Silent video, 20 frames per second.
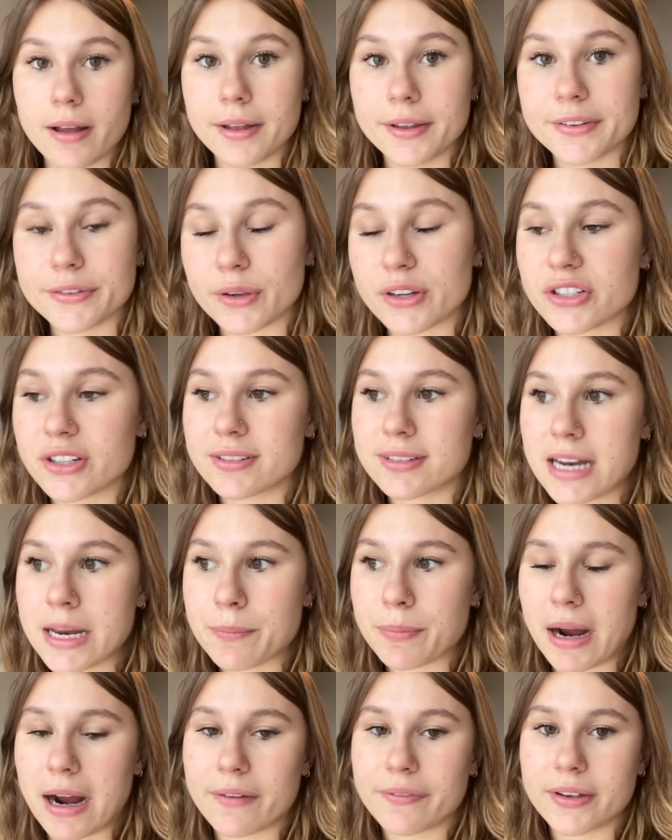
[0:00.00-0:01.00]
So I just ate
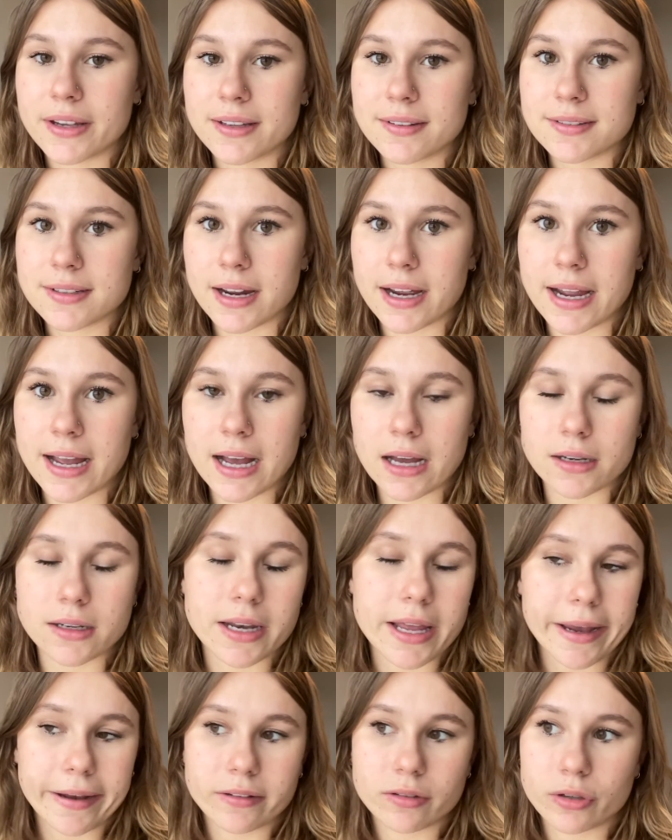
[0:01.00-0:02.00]
breakfast. I had an
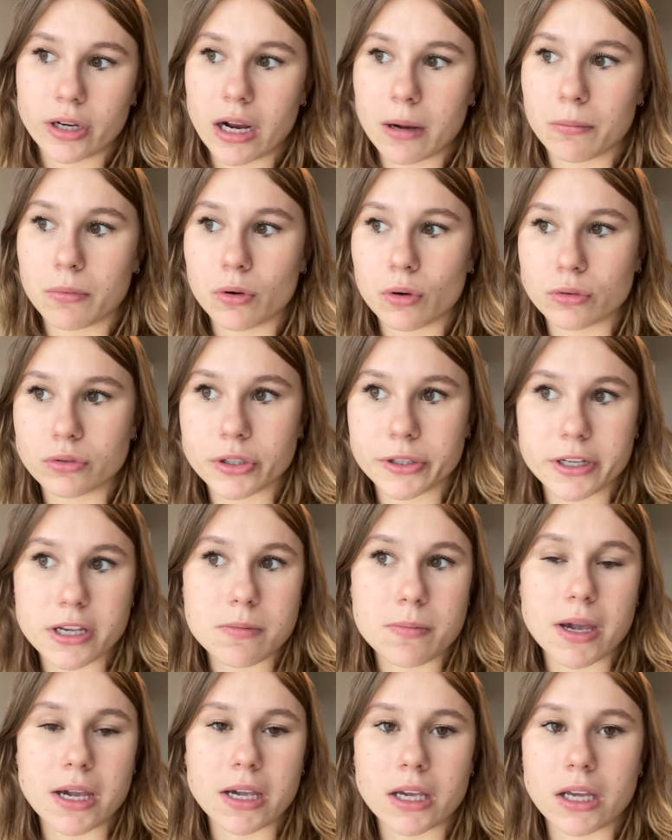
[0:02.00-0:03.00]
egg scramble, turkey
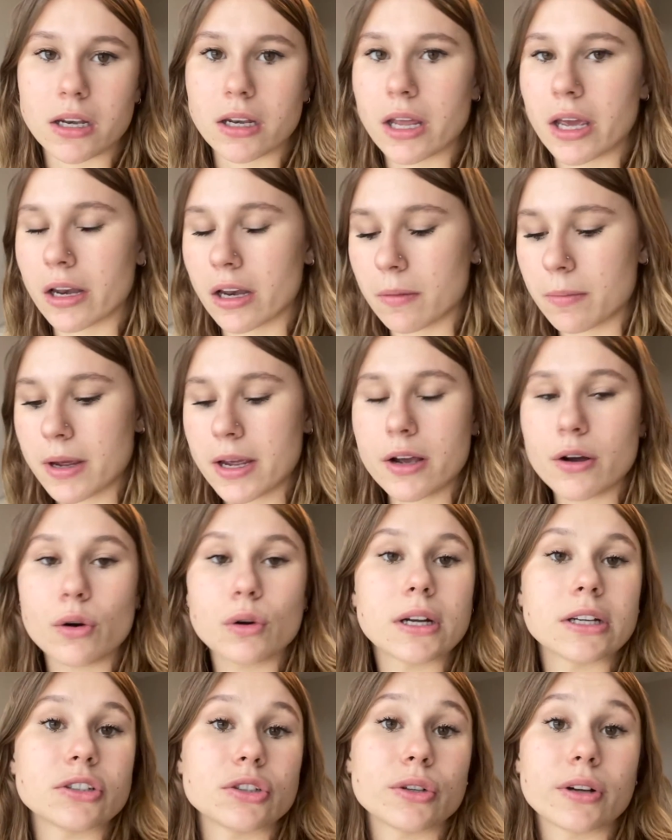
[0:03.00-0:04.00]
bacon, and a bagel,
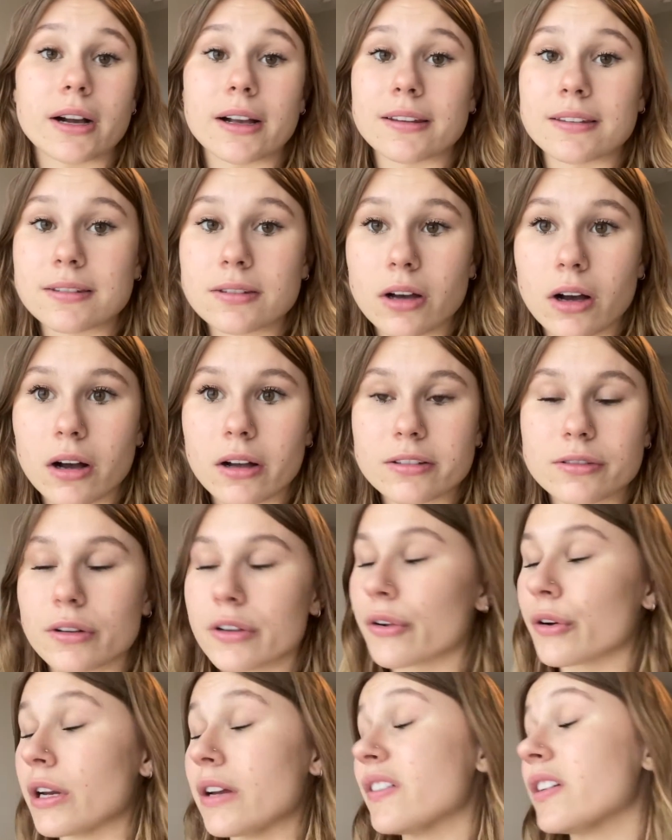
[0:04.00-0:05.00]
as you guys saw, so I
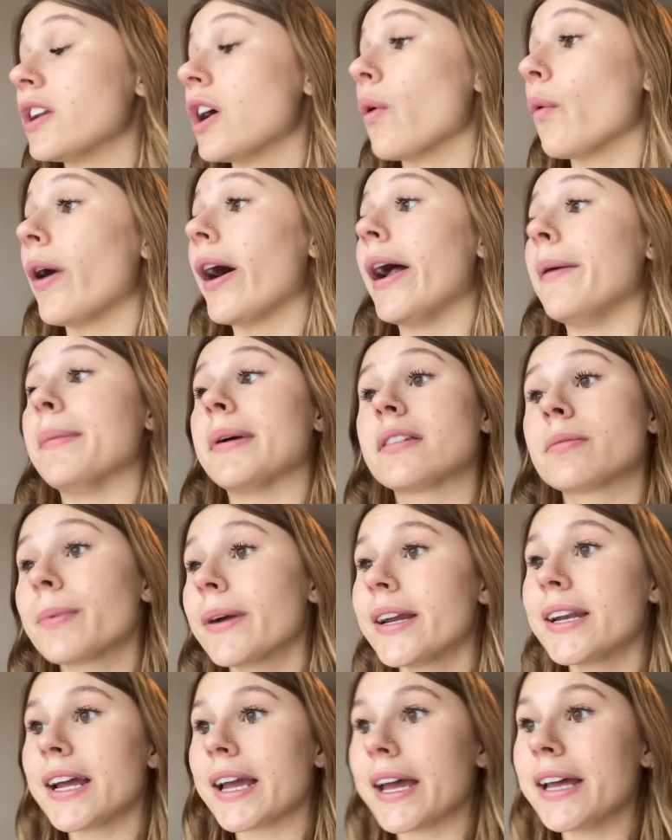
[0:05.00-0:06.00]
don't even know why I'm
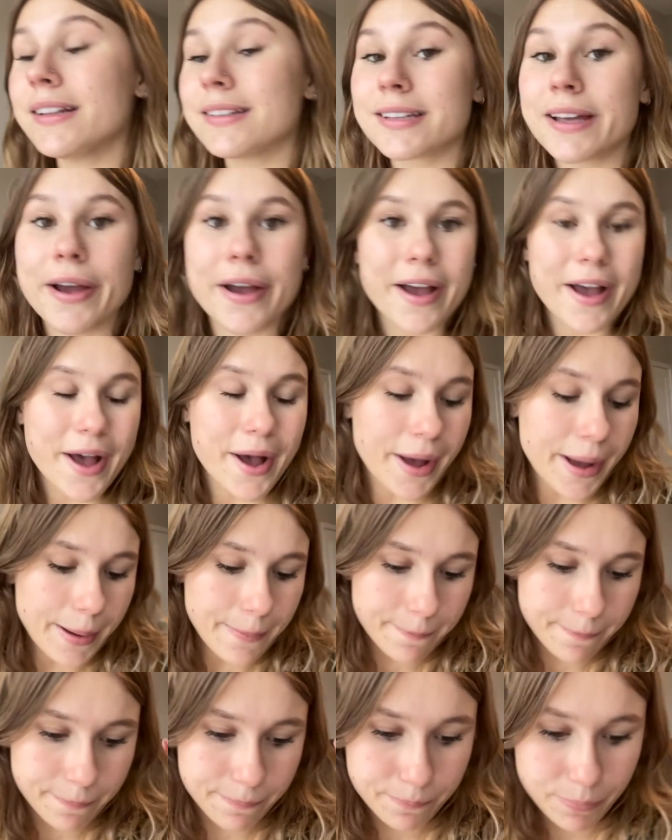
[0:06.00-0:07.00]
explaining it.
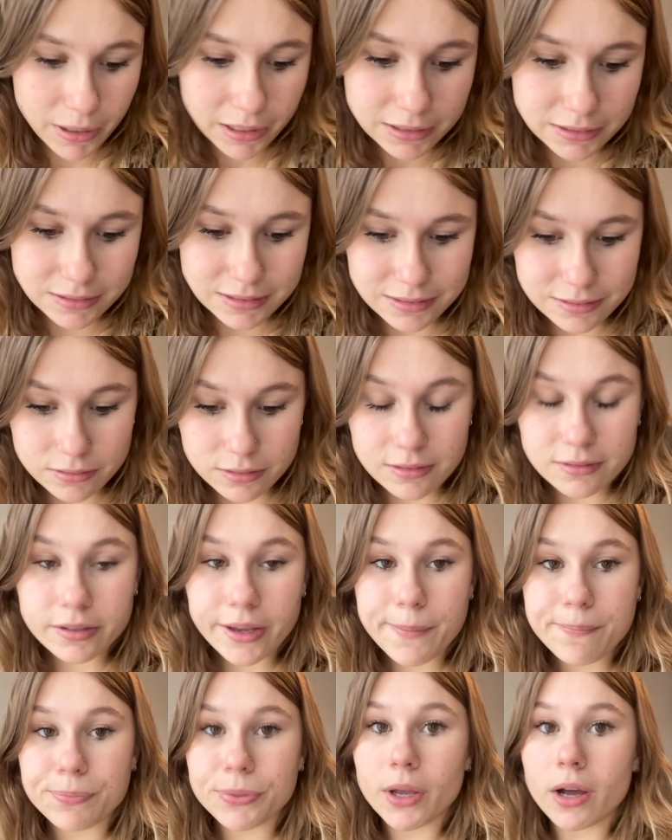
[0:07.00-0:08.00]
But since
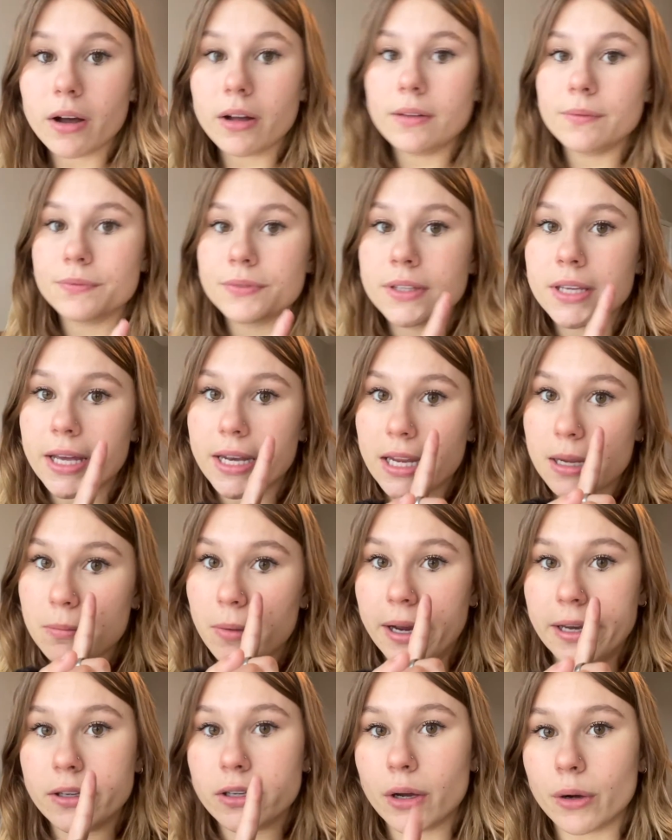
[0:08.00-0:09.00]
I'm not getting
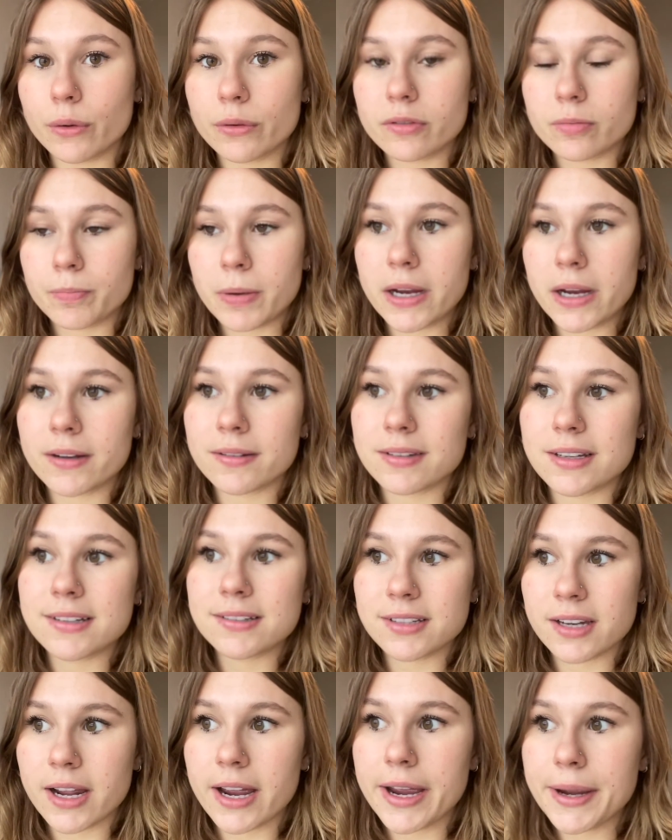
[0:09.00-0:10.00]
my nose piercing
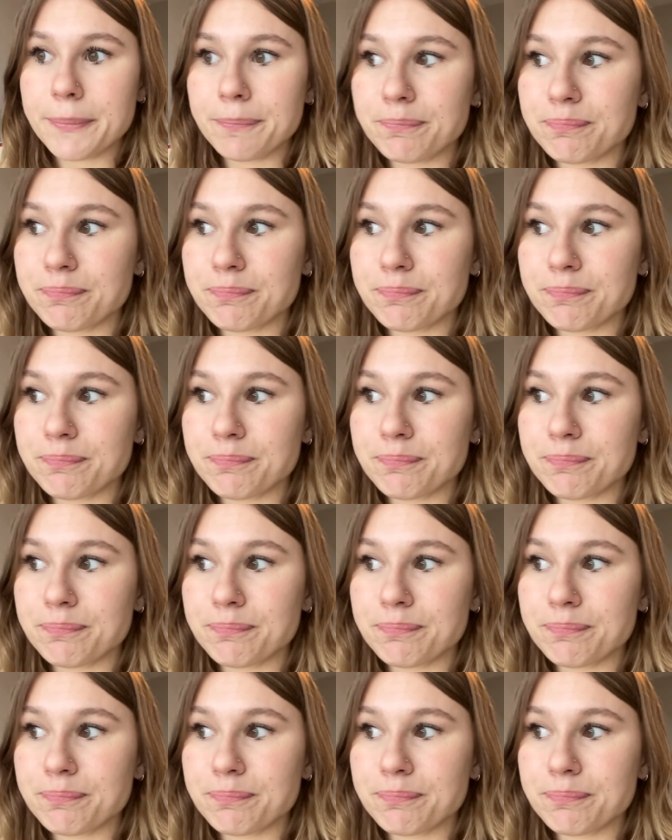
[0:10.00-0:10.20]
today,